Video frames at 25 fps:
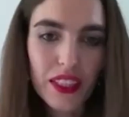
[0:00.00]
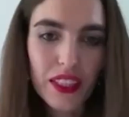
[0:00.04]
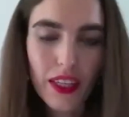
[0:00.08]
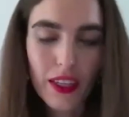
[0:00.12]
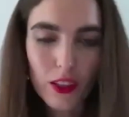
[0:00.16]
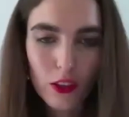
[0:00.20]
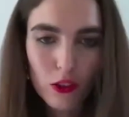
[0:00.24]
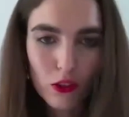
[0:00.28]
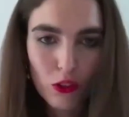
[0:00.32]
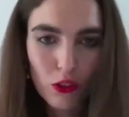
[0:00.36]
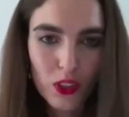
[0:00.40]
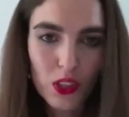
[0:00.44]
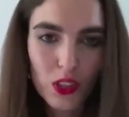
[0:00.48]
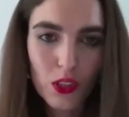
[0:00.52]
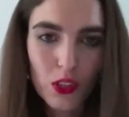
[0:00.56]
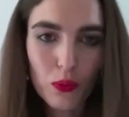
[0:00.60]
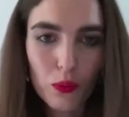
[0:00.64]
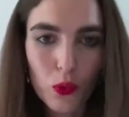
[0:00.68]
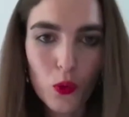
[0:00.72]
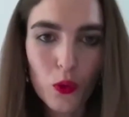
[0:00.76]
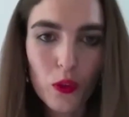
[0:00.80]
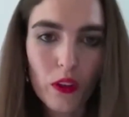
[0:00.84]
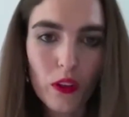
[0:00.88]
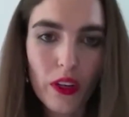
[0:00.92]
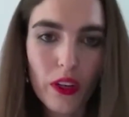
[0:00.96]
that across the
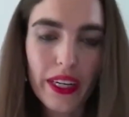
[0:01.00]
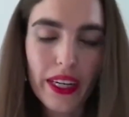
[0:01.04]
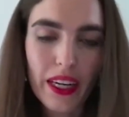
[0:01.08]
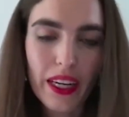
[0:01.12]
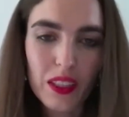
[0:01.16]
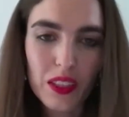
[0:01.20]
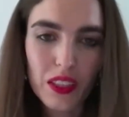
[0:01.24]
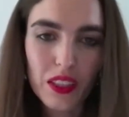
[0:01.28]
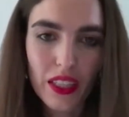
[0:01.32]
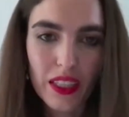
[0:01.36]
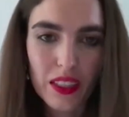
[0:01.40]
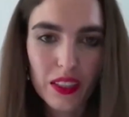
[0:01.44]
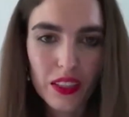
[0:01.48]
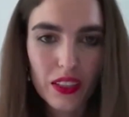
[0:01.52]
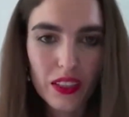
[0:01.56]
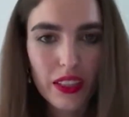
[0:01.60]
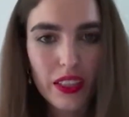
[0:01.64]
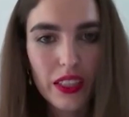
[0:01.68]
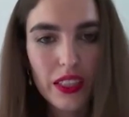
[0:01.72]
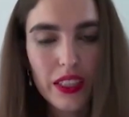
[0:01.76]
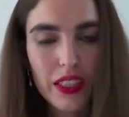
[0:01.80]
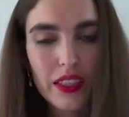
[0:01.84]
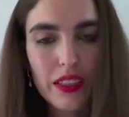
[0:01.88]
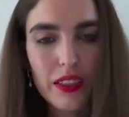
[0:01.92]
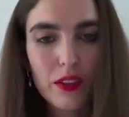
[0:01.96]
board, like as
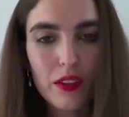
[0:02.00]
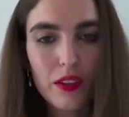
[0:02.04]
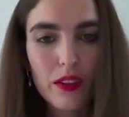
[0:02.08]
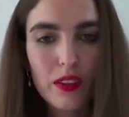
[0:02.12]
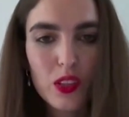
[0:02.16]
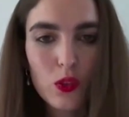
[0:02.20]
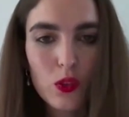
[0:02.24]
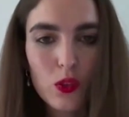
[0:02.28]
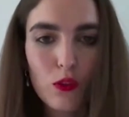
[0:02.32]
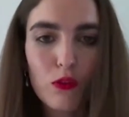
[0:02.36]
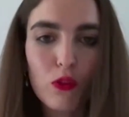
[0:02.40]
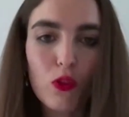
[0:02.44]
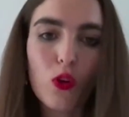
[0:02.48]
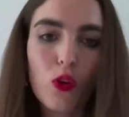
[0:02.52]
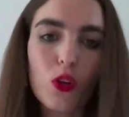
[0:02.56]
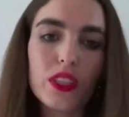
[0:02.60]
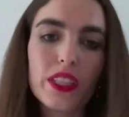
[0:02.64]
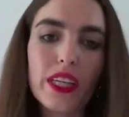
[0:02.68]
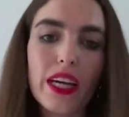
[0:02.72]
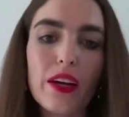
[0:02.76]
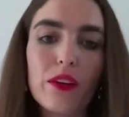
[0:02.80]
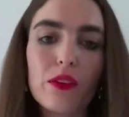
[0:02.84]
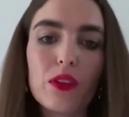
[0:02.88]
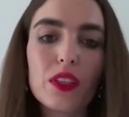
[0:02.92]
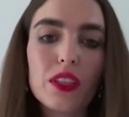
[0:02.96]
the sort of
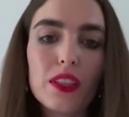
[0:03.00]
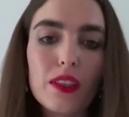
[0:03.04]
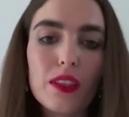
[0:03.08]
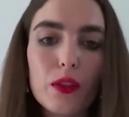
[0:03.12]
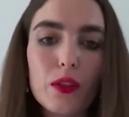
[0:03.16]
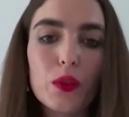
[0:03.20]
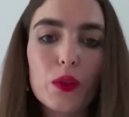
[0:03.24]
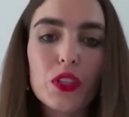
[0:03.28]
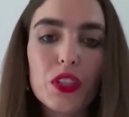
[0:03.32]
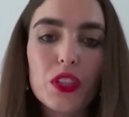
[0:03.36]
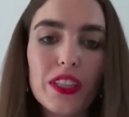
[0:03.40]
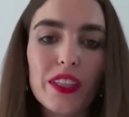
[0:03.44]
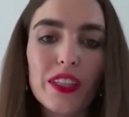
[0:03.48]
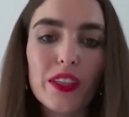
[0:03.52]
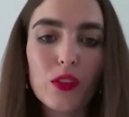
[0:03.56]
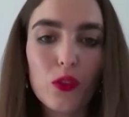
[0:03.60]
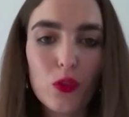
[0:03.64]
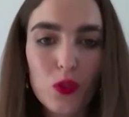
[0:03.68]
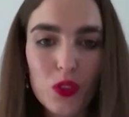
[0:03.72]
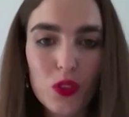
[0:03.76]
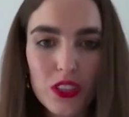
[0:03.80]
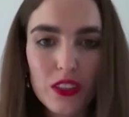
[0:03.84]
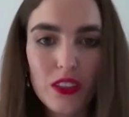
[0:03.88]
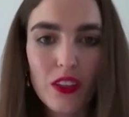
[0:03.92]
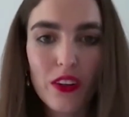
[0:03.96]
lockdown is loosening, you're
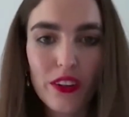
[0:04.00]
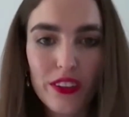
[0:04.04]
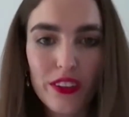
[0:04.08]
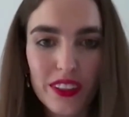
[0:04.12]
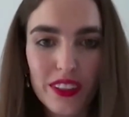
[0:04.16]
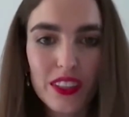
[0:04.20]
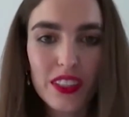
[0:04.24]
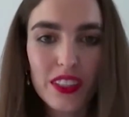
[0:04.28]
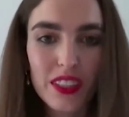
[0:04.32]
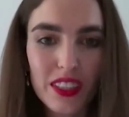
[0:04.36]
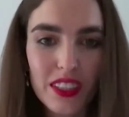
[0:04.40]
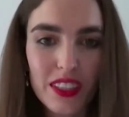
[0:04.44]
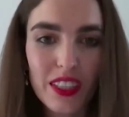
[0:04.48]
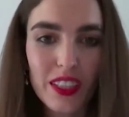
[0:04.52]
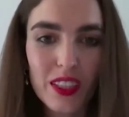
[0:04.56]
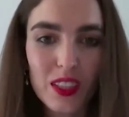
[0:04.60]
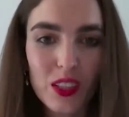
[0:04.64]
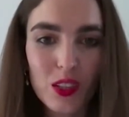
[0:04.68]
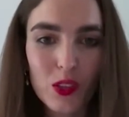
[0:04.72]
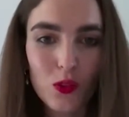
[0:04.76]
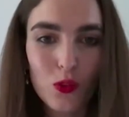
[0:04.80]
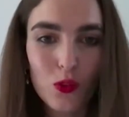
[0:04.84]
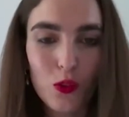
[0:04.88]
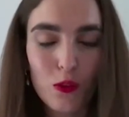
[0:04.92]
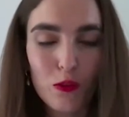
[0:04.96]
starting to see
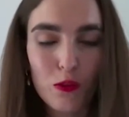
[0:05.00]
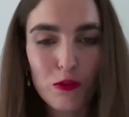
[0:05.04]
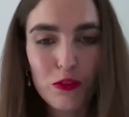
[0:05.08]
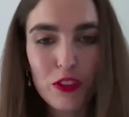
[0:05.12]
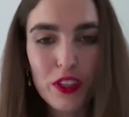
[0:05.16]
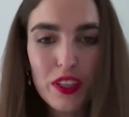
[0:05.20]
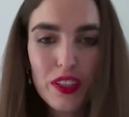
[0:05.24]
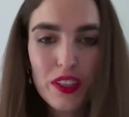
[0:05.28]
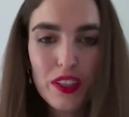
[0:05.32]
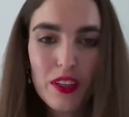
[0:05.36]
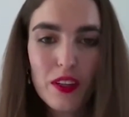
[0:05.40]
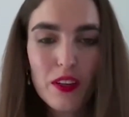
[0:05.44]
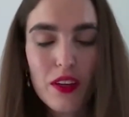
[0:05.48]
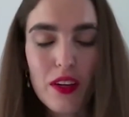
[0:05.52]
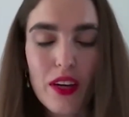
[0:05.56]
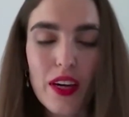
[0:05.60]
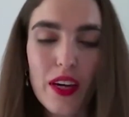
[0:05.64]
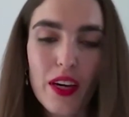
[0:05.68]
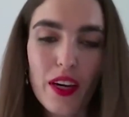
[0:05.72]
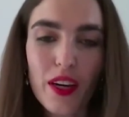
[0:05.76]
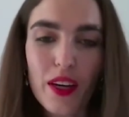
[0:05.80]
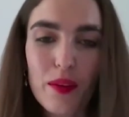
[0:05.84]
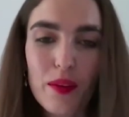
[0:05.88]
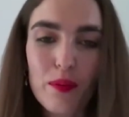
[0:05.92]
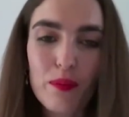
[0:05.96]
sort of
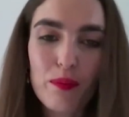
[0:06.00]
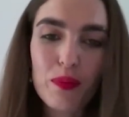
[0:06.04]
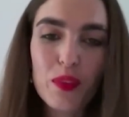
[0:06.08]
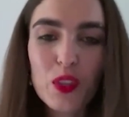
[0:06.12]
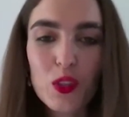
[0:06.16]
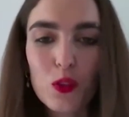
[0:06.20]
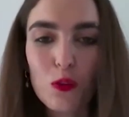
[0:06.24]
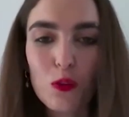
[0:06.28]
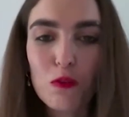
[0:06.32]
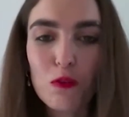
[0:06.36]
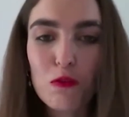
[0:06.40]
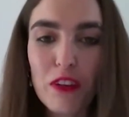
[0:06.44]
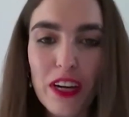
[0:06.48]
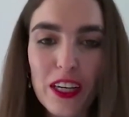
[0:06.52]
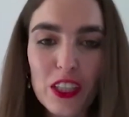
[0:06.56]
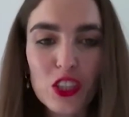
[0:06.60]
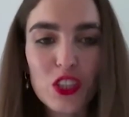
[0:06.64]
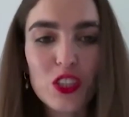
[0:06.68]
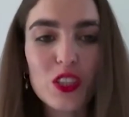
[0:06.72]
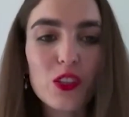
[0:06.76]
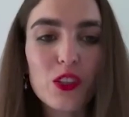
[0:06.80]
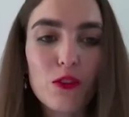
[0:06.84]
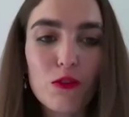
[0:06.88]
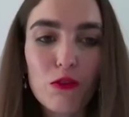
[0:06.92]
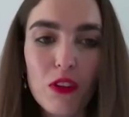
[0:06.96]

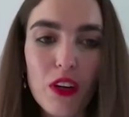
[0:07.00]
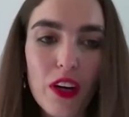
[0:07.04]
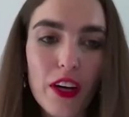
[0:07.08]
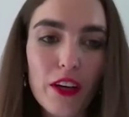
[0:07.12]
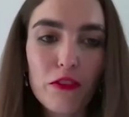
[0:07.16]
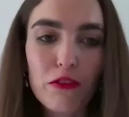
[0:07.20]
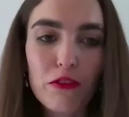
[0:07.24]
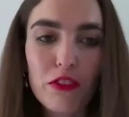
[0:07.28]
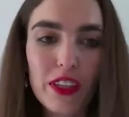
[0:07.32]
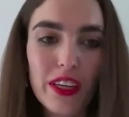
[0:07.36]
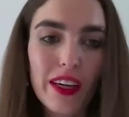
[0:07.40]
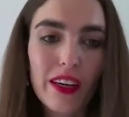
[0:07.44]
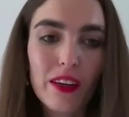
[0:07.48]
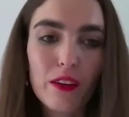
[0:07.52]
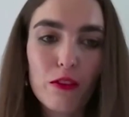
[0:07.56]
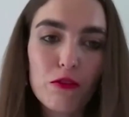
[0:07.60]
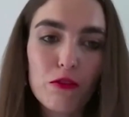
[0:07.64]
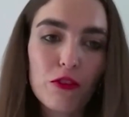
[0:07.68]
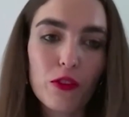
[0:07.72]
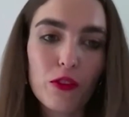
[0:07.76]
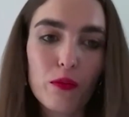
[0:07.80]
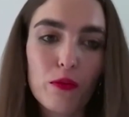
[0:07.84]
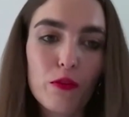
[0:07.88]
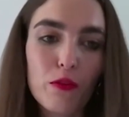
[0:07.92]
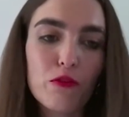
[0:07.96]
flashes of life again
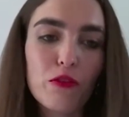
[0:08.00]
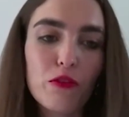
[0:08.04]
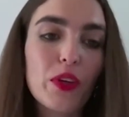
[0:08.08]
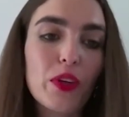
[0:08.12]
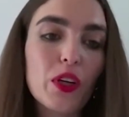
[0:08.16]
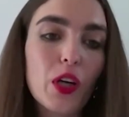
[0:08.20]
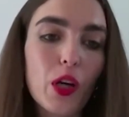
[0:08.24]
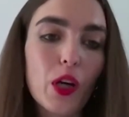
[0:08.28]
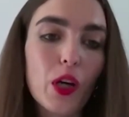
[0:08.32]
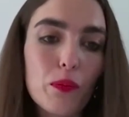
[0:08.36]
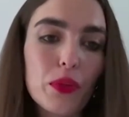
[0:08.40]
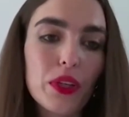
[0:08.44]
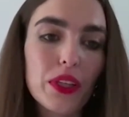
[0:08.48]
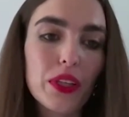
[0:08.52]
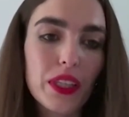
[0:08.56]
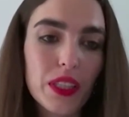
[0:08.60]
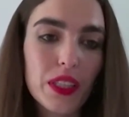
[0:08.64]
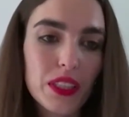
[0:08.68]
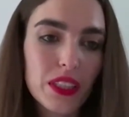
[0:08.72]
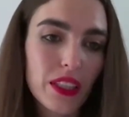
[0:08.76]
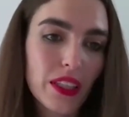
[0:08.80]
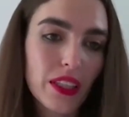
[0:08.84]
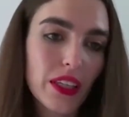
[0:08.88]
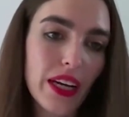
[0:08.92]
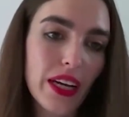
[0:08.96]
from the
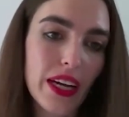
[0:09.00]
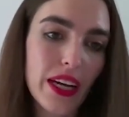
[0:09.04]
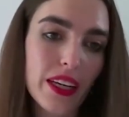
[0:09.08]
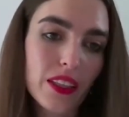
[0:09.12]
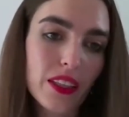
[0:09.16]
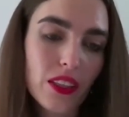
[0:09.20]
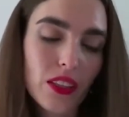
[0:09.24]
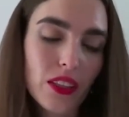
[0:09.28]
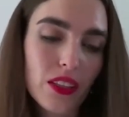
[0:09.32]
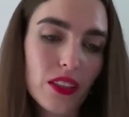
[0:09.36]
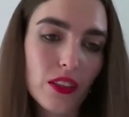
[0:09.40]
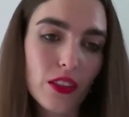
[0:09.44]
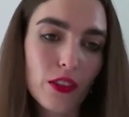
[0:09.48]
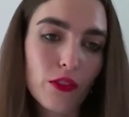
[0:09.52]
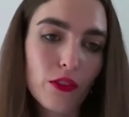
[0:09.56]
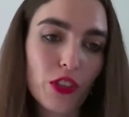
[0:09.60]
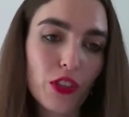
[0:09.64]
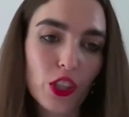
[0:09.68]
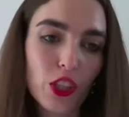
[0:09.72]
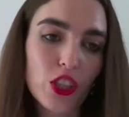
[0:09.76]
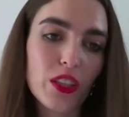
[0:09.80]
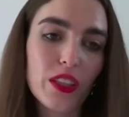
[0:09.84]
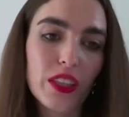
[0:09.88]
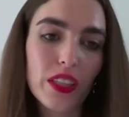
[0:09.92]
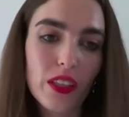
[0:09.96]
companies that had
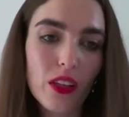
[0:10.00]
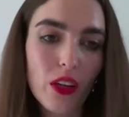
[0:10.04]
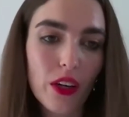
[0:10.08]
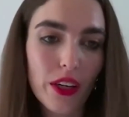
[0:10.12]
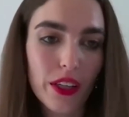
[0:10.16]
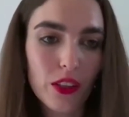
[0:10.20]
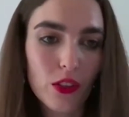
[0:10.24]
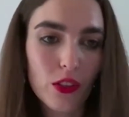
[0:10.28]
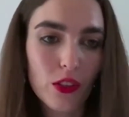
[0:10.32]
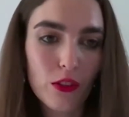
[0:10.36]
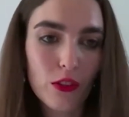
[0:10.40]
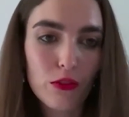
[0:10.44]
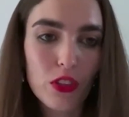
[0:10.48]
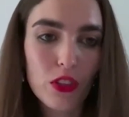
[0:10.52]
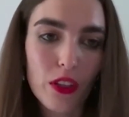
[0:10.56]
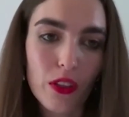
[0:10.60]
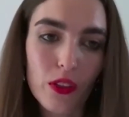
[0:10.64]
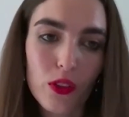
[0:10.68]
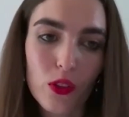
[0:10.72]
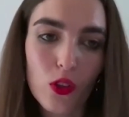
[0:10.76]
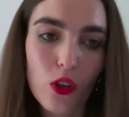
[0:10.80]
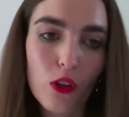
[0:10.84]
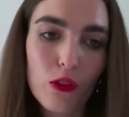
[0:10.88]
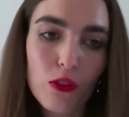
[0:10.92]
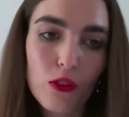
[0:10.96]
originally kind of
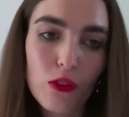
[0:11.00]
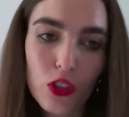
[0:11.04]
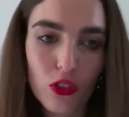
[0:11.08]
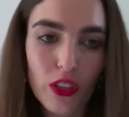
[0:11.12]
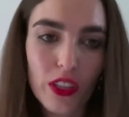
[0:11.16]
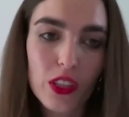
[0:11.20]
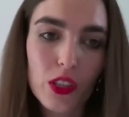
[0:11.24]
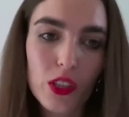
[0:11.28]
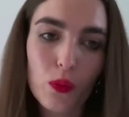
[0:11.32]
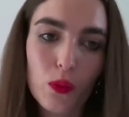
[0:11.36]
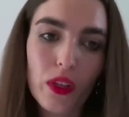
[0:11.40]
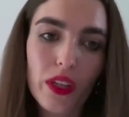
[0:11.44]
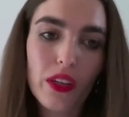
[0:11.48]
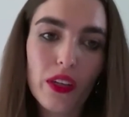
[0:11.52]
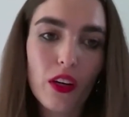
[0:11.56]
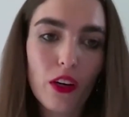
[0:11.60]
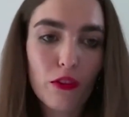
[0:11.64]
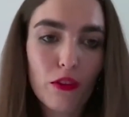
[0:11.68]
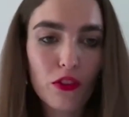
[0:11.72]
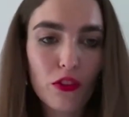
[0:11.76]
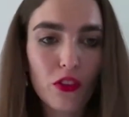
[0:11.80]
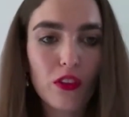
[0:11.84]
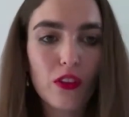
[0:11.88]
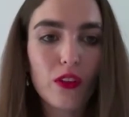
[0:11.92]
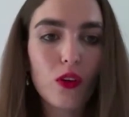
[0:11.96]
turned off straight away
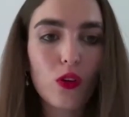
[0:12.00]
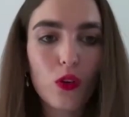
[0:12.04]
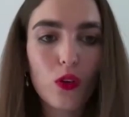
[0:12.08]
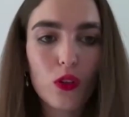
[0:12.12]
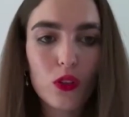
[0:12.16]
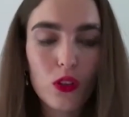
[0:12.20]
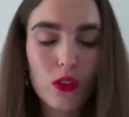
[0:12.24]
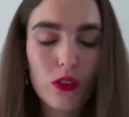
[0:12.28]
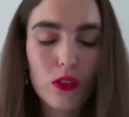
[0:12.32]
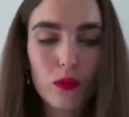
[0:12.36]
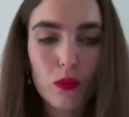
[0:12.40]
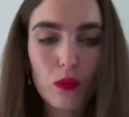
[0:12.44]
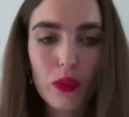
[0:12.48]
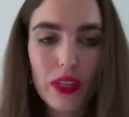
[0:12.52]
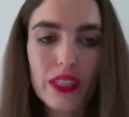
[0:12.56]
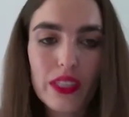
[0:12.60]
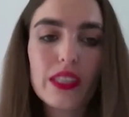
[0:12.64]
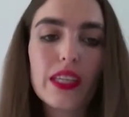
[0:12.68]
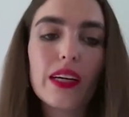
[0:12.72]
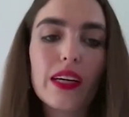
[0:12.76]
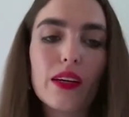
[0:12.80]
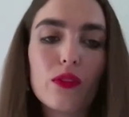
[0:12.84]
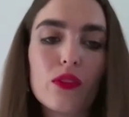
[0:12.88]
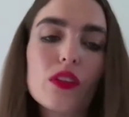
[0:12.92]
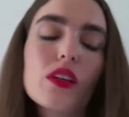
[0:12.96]
after the lockdown went
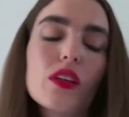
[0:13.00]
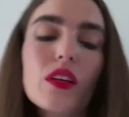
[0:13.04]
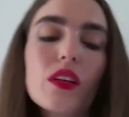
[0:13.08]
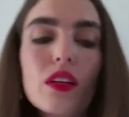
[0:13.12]
down?